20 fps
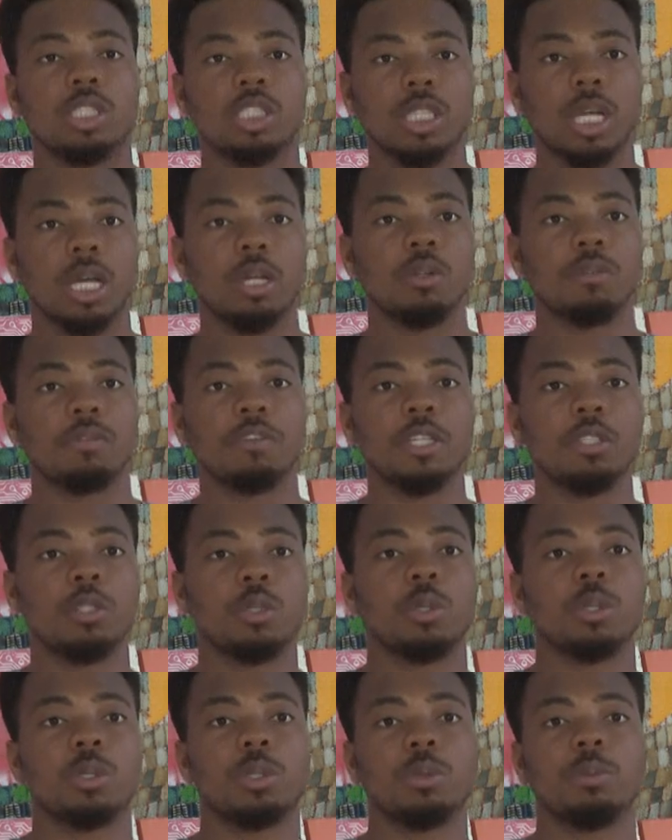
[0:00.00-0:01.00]
I think that
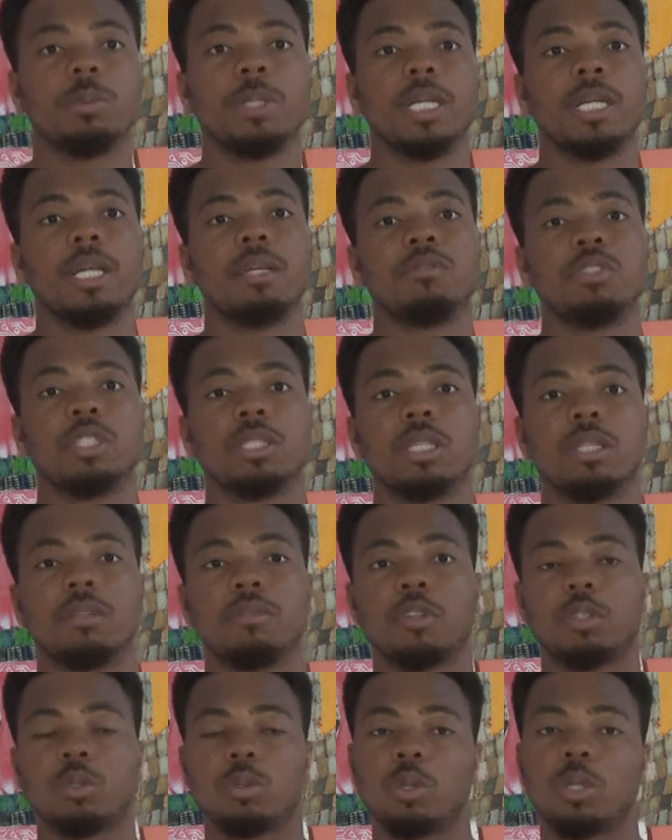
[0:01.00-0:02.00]
just the act of
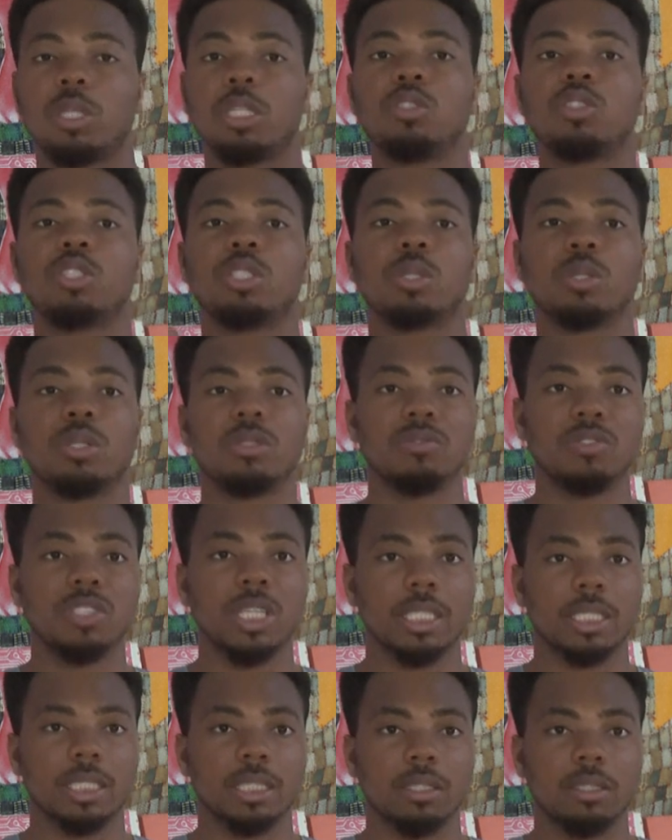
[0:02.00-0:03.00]
collecting old phones, of
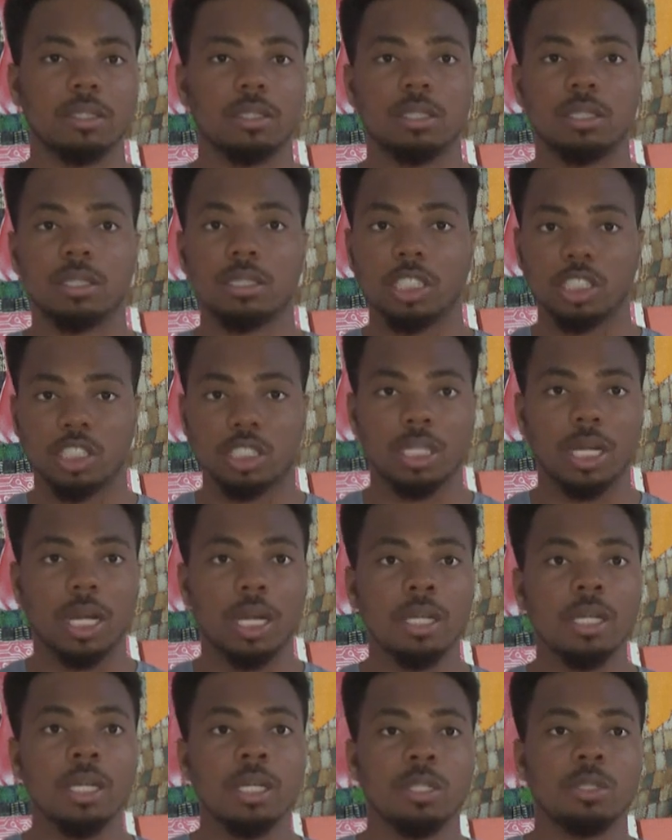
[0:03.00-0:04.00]
breathing new life
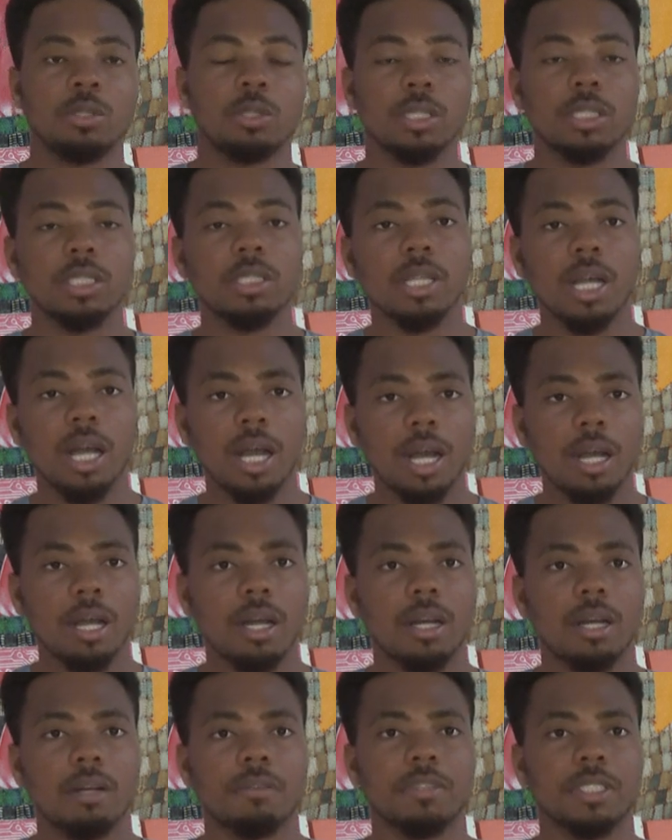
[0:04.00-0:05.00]
into so called waste,
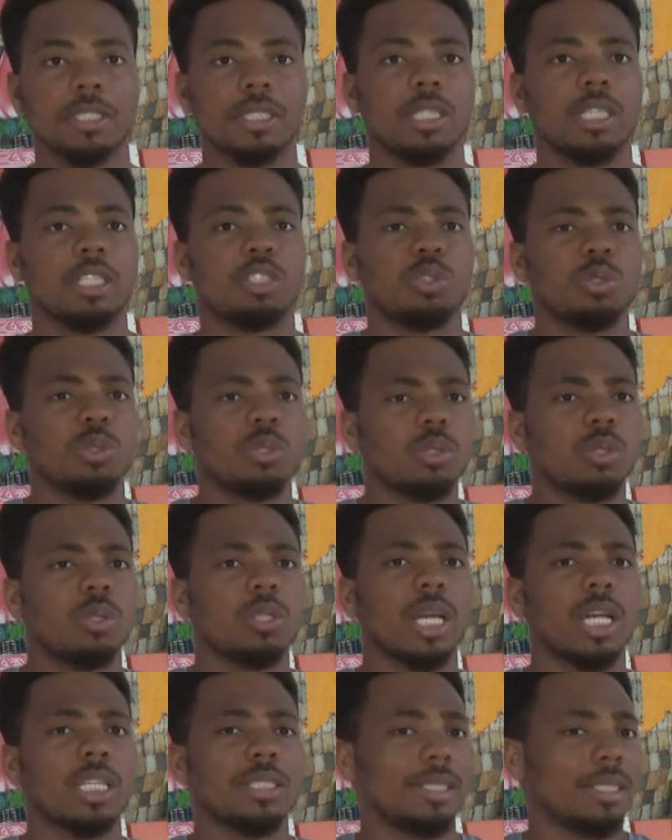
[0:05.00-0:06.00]
people say to themselves,
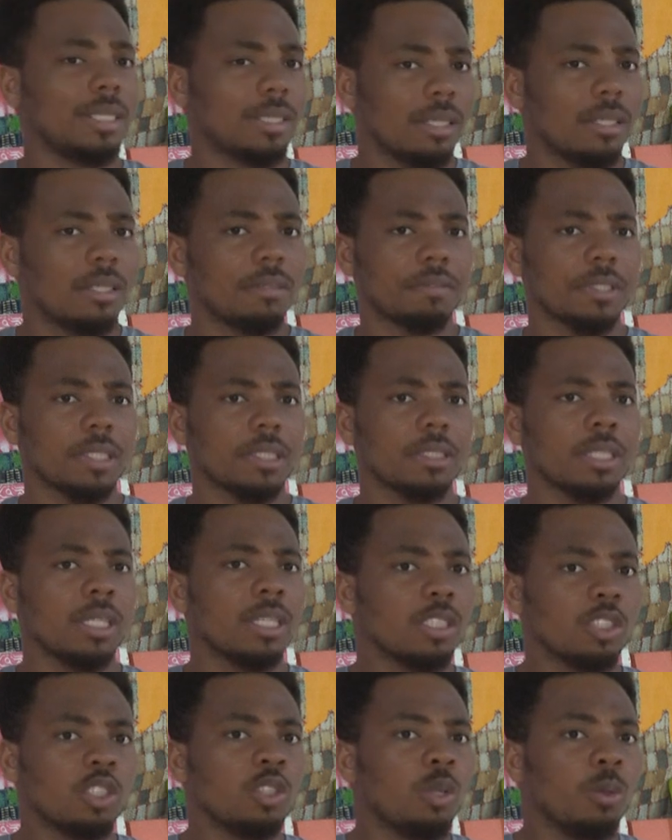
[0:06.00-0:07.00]
aha, in
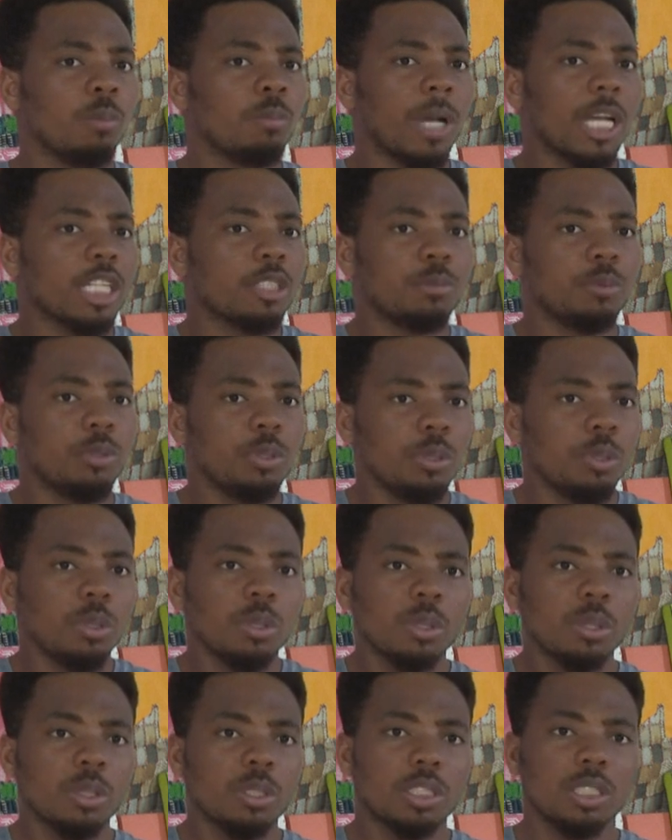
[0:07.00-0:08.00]
fact, these things
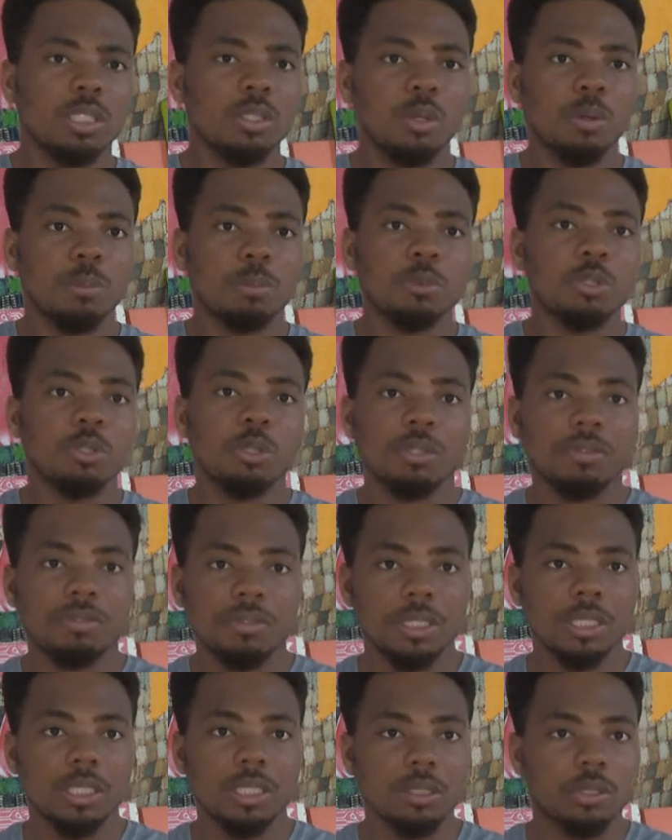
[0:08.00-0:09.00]
that have been thrown away,
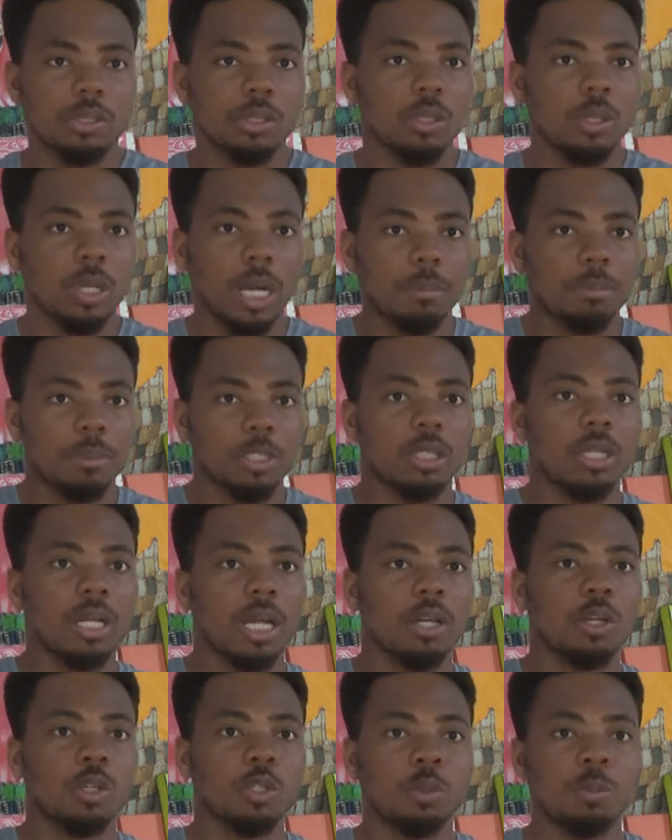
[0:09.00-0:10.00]
that don't work
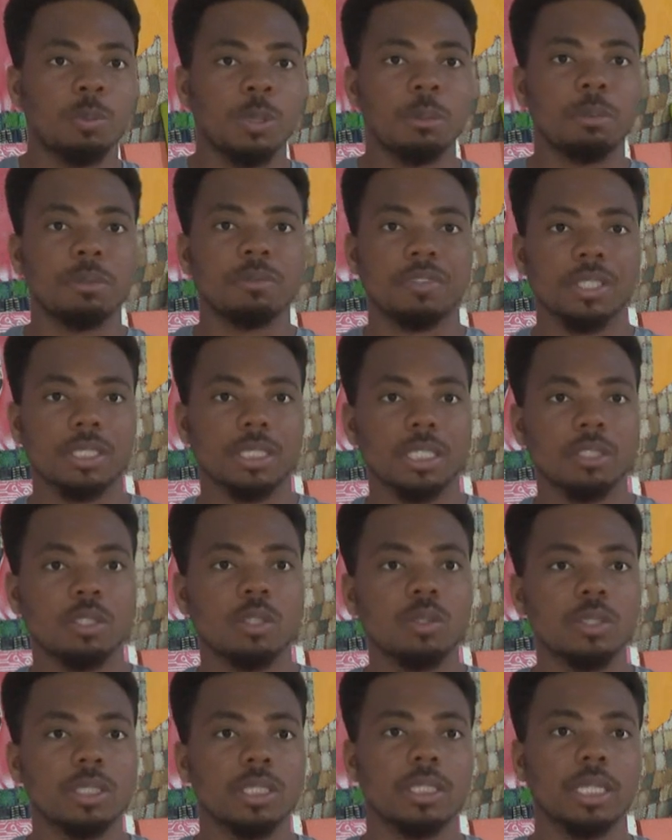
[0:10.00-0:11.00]
anymore, can be made
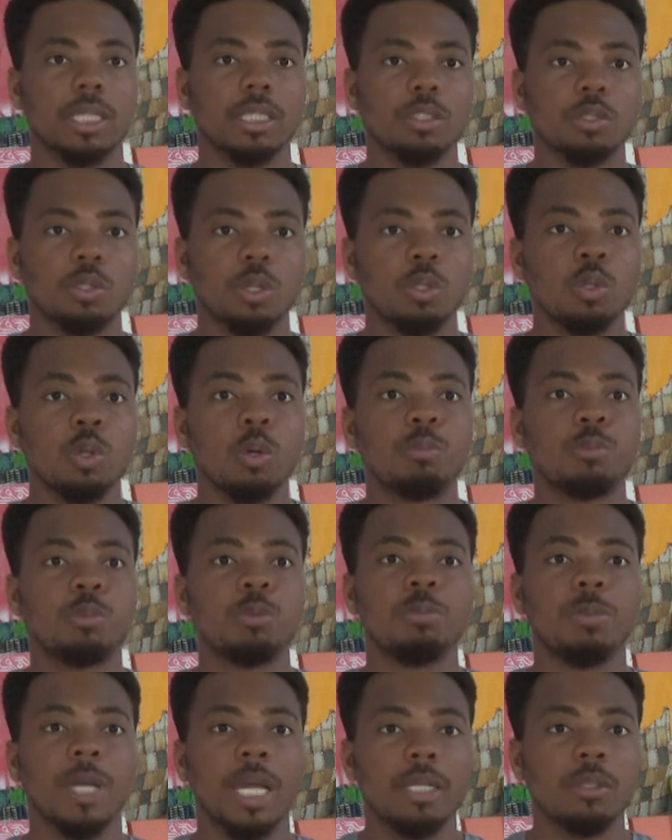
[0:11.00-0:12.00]
into something new.
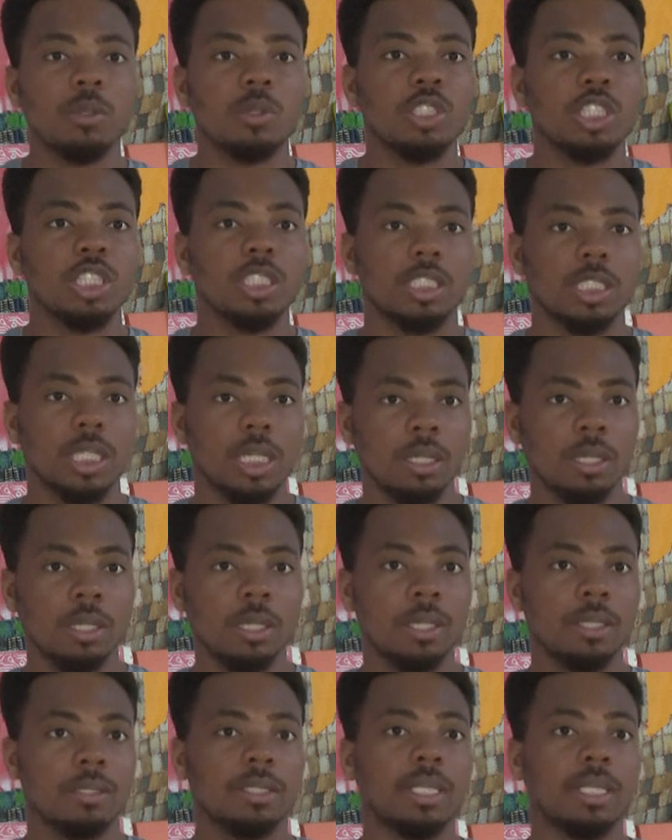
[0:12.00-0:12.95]
They can contribute something.